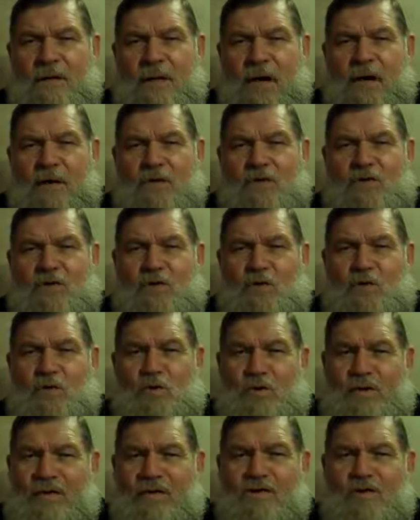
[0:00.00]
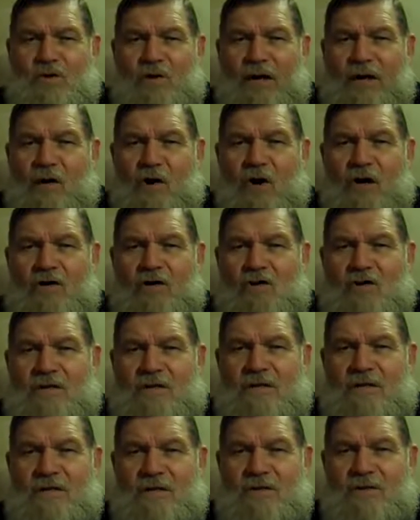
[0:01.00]
Those who disregard
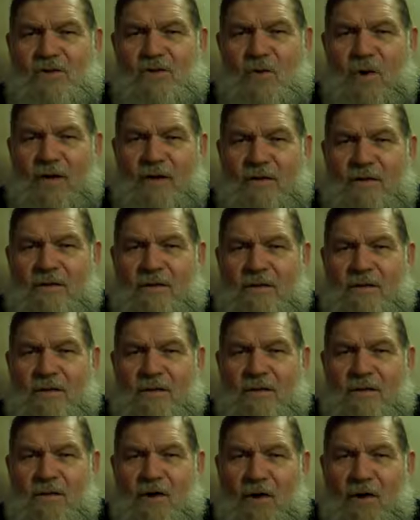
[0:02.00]
Jesus Christ